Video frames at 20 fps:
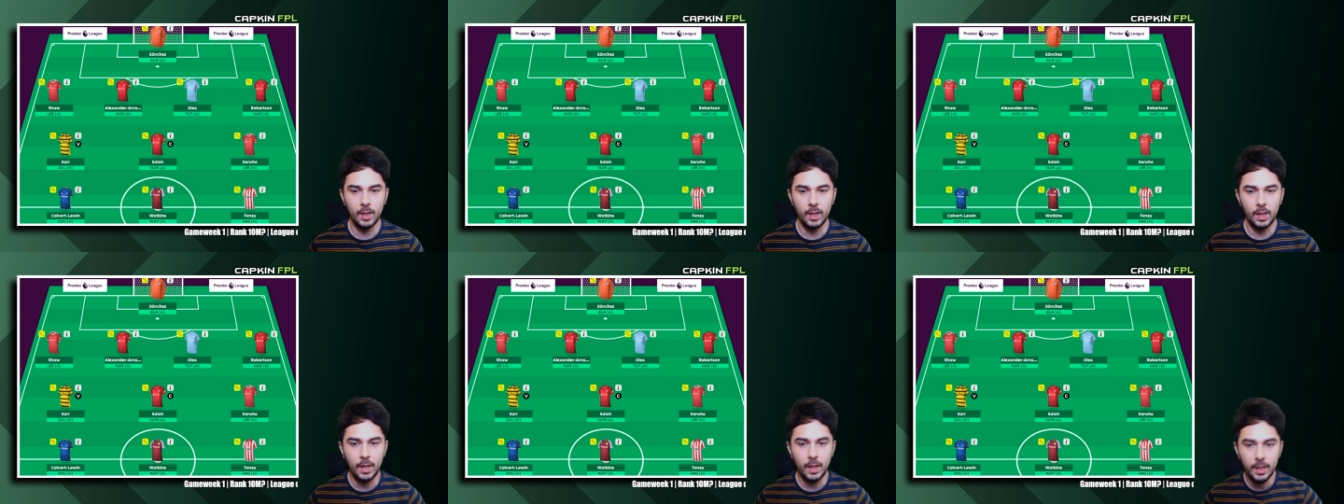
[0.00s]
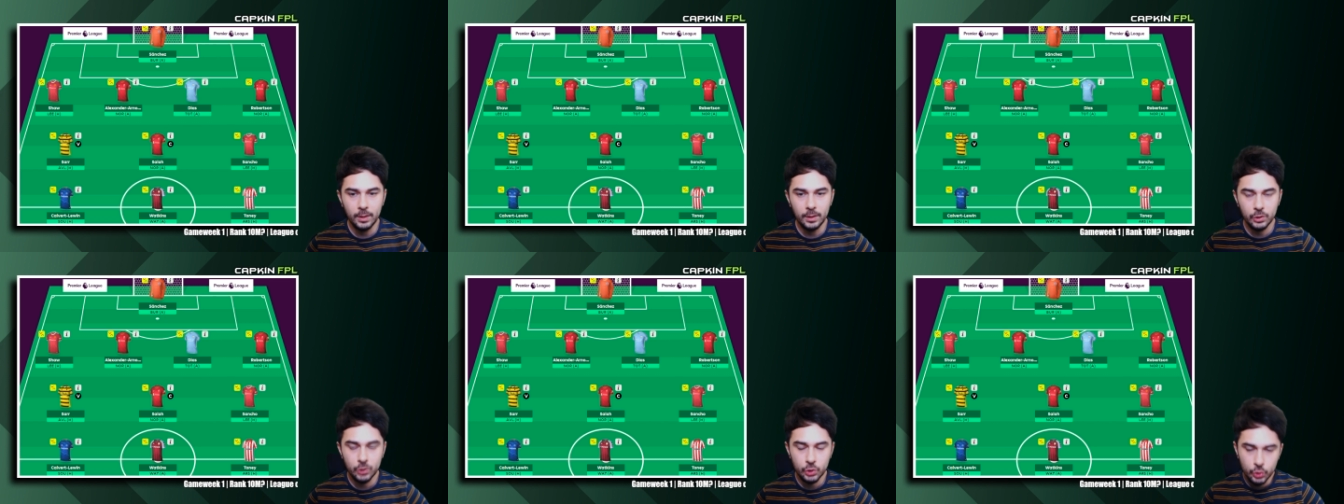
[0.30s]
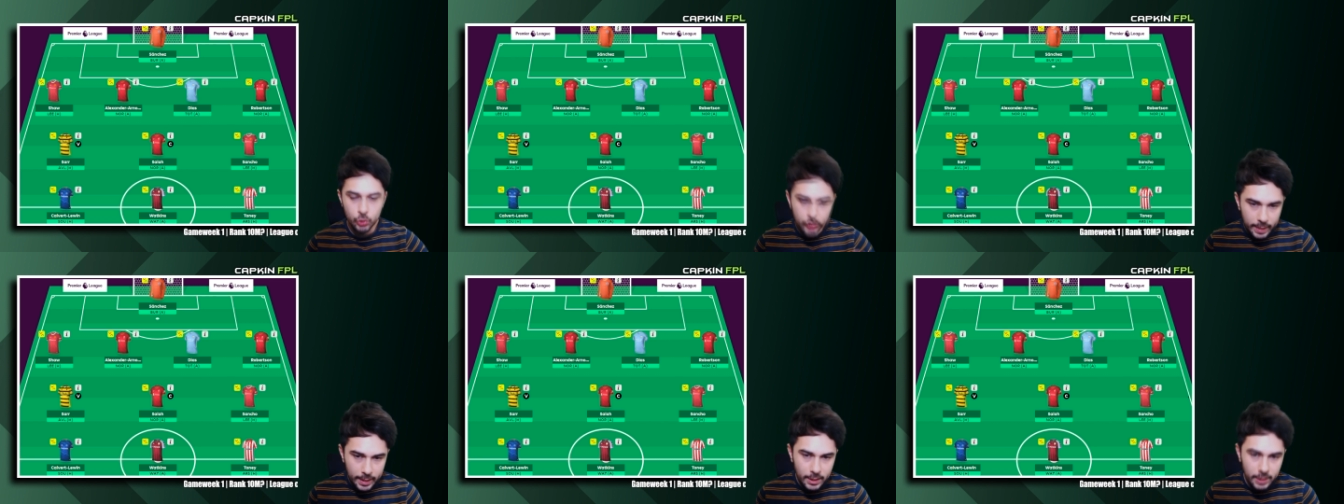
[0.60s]
In
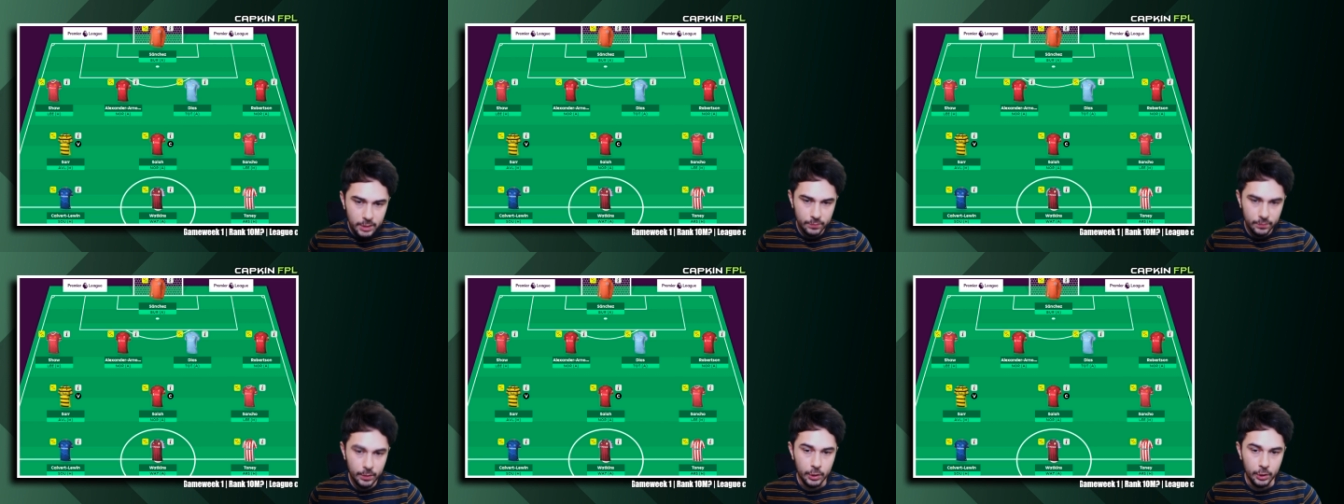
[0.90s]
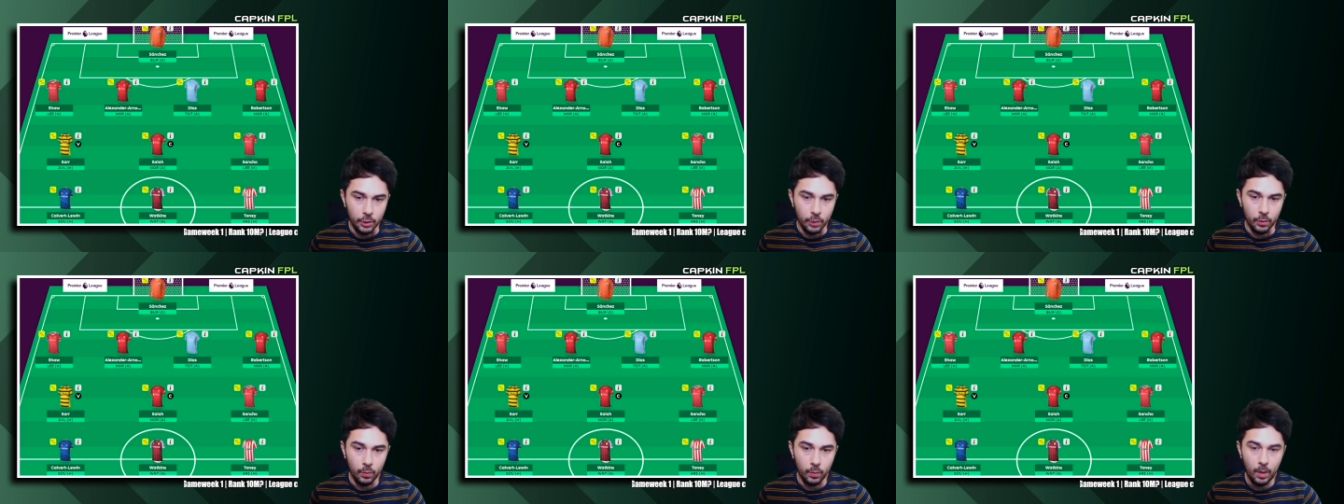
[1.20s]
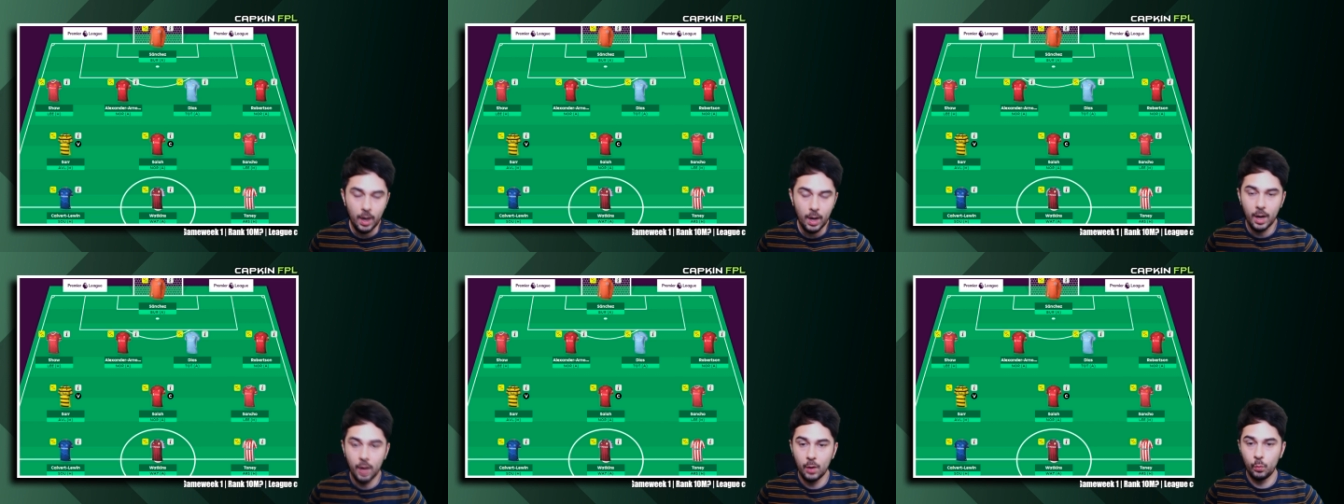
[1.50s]
today's video
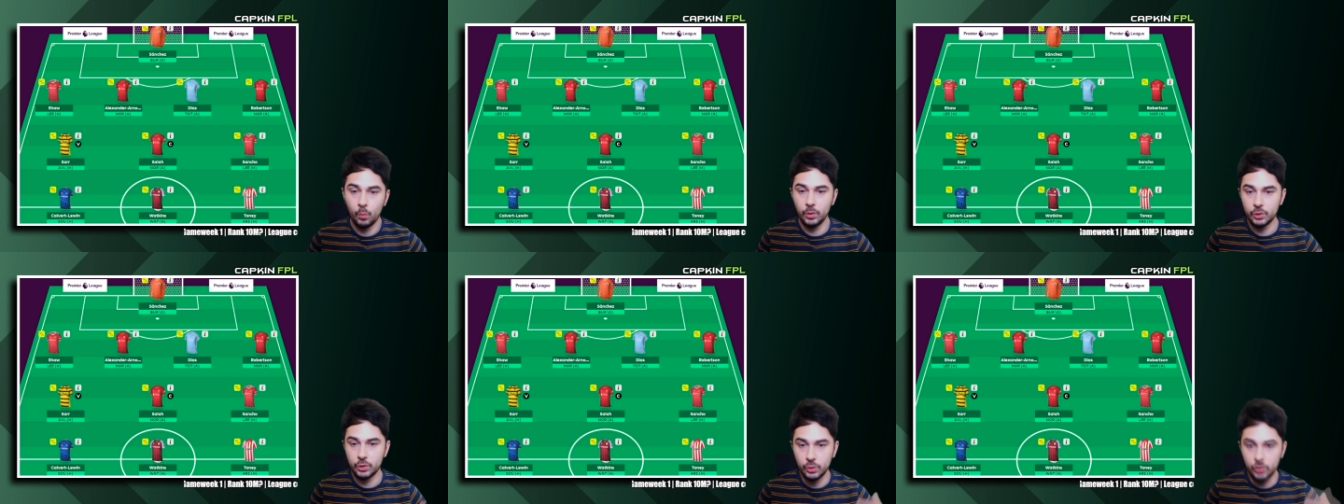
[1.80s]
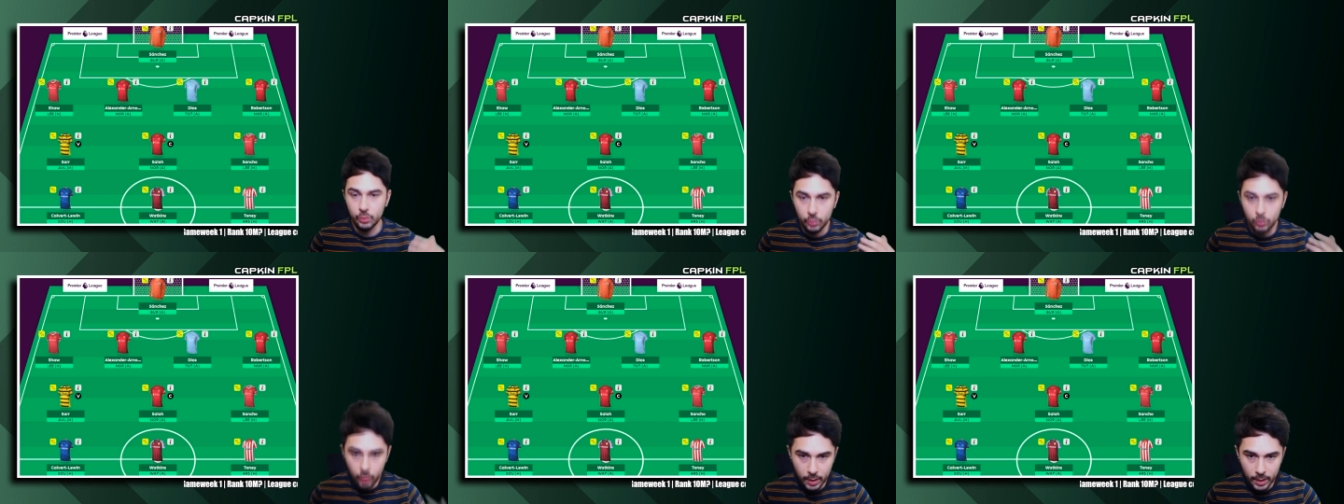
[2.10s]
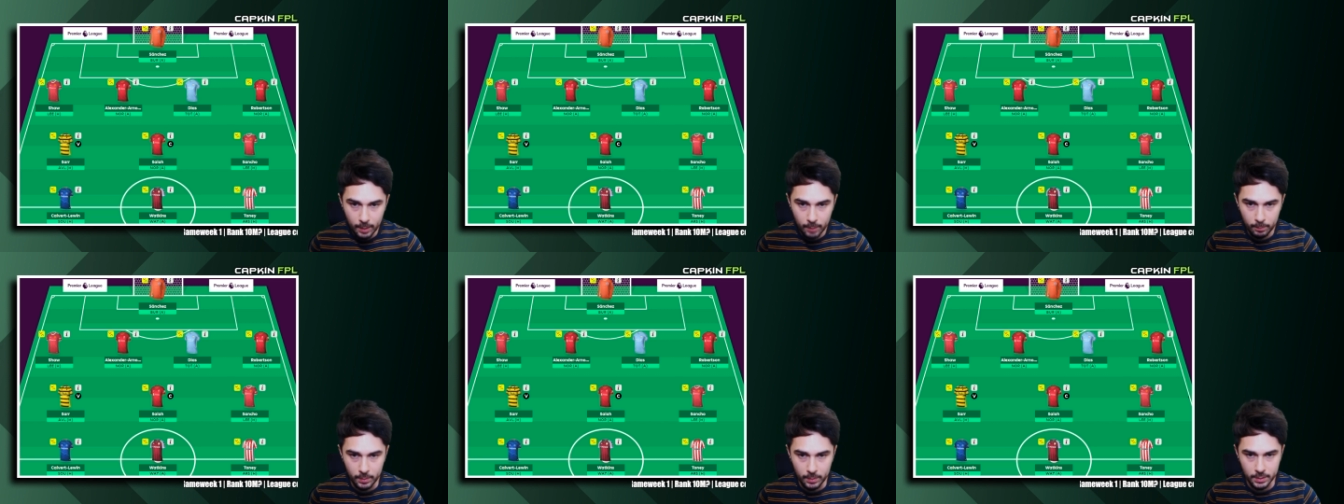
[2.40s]
I want to look
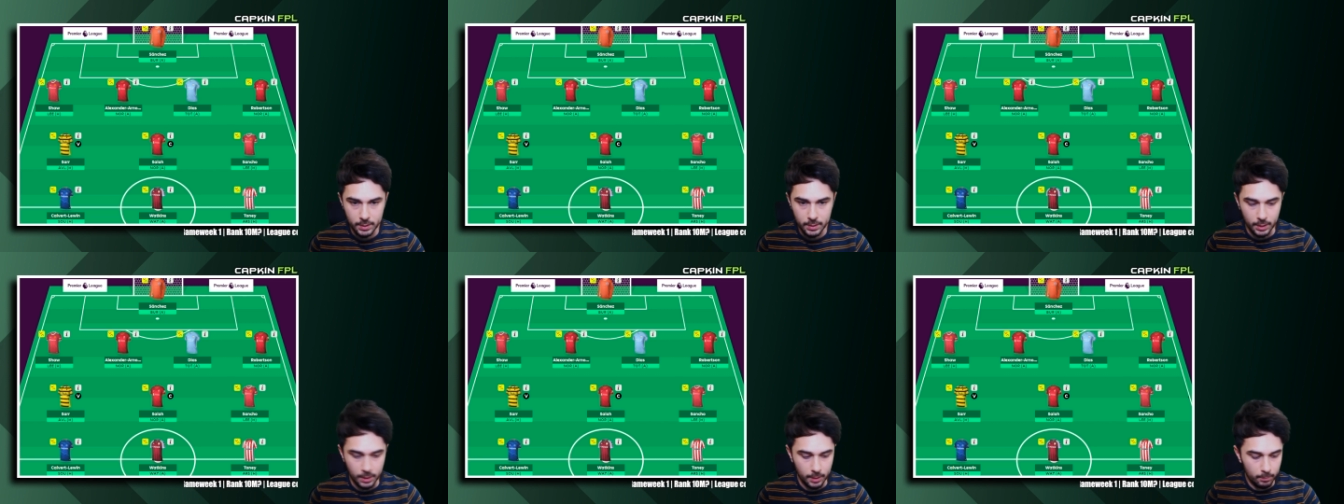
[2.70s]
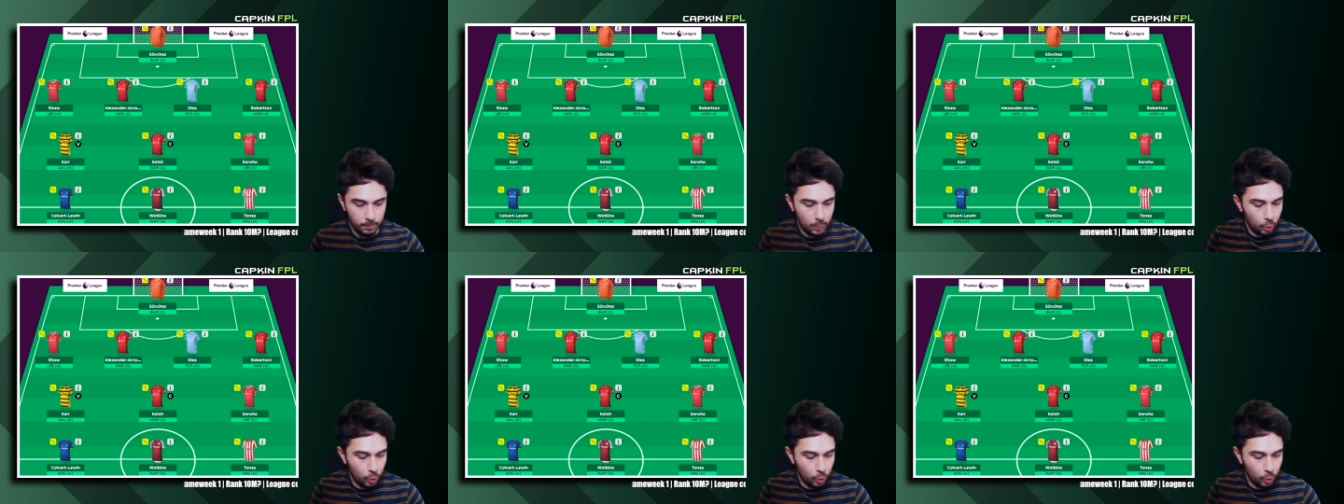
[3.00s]
at my team,